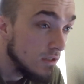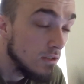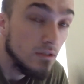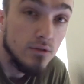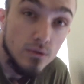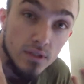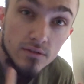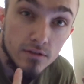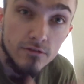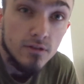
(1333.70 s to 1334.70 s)
And who
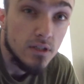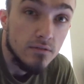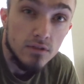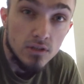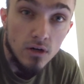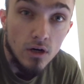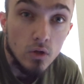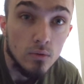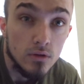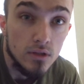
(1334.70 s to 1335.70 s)
gives a fuck if it's
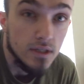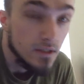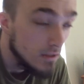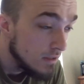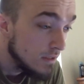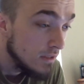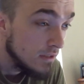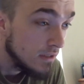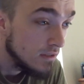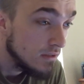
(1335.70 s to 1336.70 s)
awkward? Like,
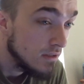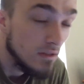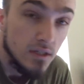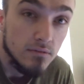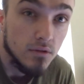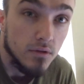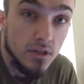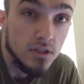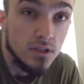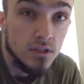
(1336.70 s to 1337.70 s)
that's the thing of a
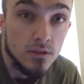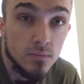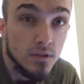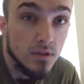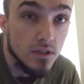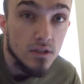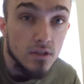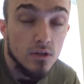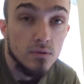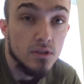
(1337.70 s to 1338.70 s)
relationship and getting to
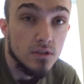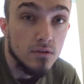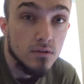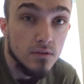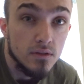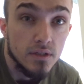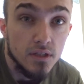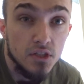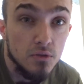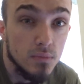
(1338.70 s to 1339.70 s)
know each other as like
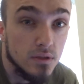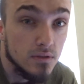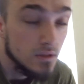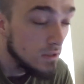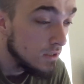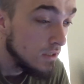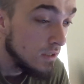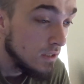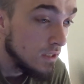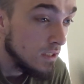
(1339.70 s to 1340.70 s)
humans,
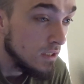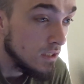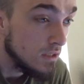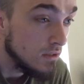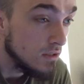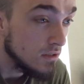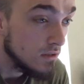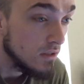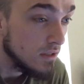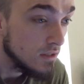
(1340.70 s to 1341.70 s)
and
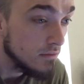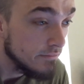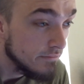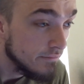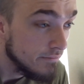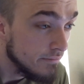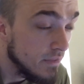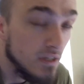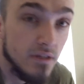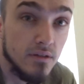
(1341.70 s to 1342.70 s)
just like
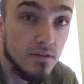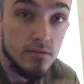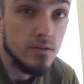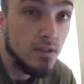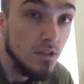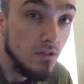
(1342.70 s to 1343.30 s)
making like